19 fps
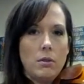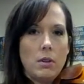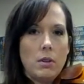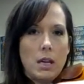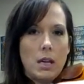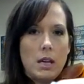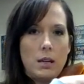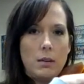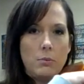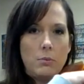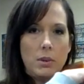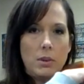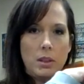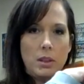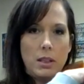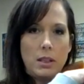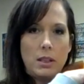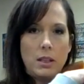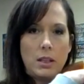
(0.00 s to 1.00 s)
and we
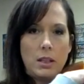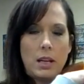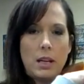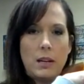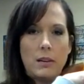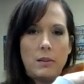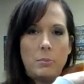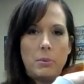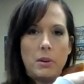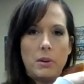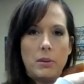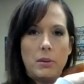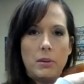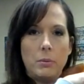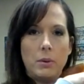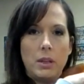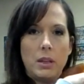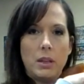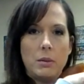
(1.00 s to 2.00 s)
lick the cat's paw
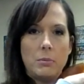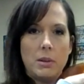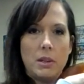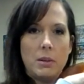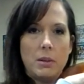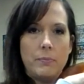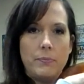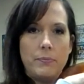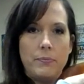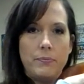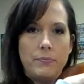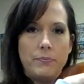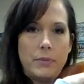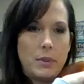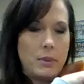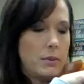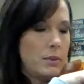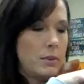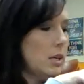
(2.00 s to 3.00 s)
as we come up.
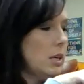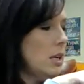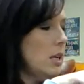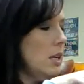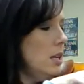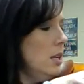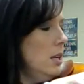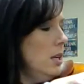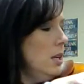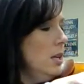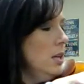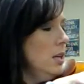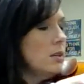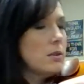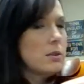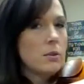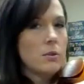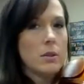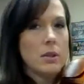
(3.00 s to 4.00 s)
Okay,
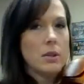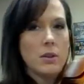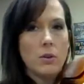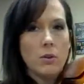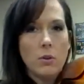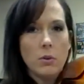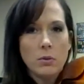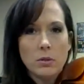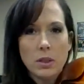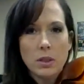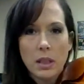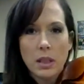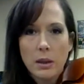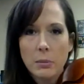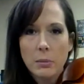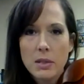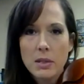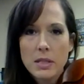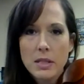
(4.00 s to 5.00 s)
so the whole
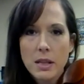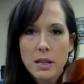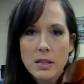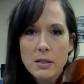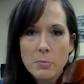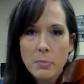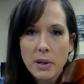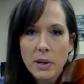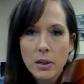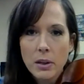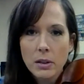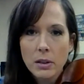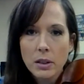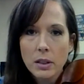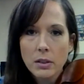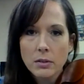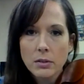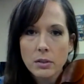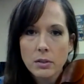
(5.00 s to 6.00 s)
time it stays
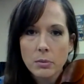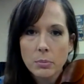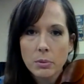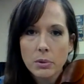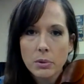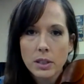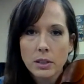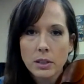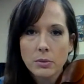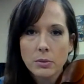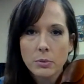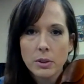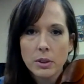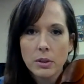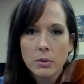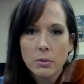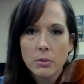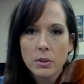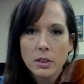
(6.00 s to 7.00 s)
parallel to the bridge. We
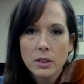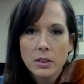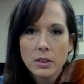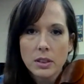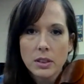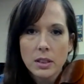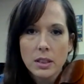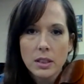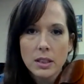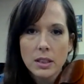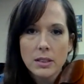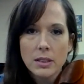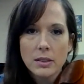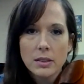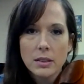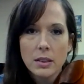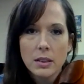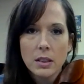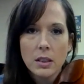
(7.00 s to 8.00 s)
don't want to see
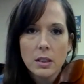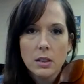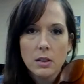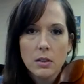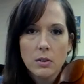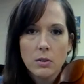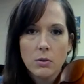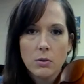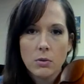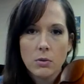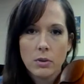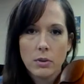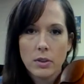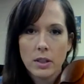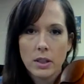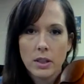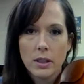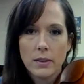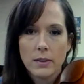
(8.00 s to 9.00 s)
this or
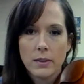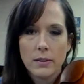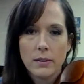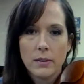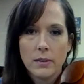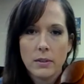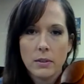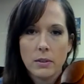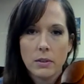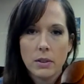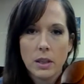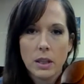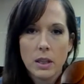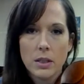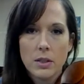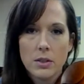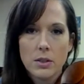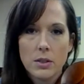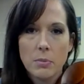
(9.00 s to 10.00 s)
this.
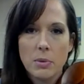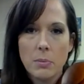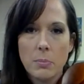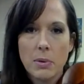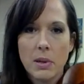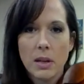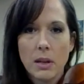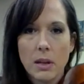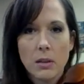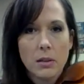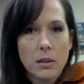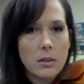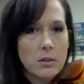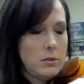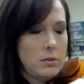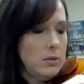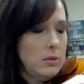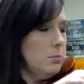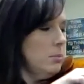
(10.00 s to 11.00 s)
Okay, it should be parallel
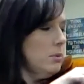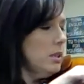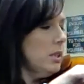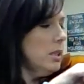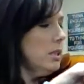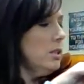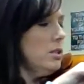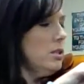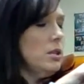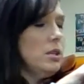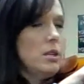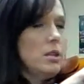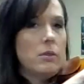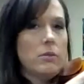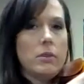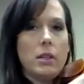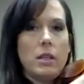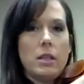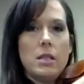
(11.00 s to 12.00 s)
to the bridge.
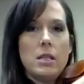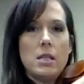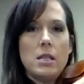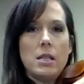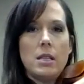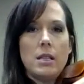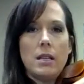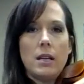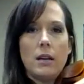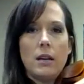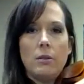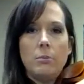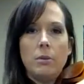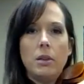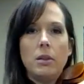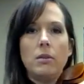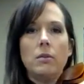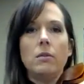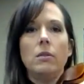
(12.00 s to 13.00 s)
Ready, down
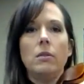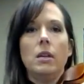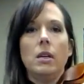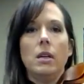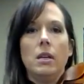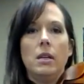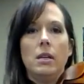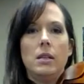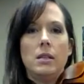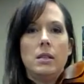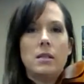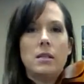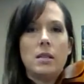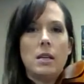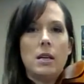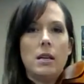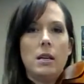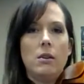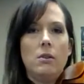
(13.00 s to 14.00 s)
bow,
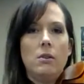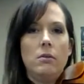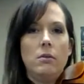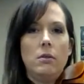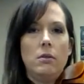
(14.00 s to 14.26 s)
down,